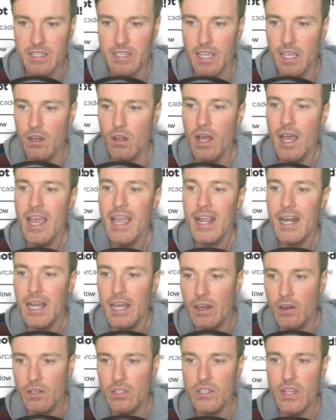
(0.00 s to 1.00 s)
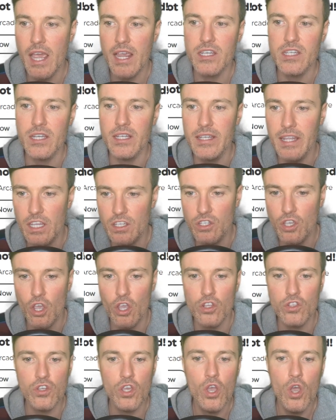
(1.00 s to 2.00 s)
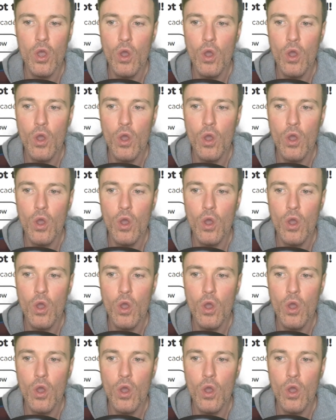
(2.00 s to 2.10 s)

sale, clearance section, discounts,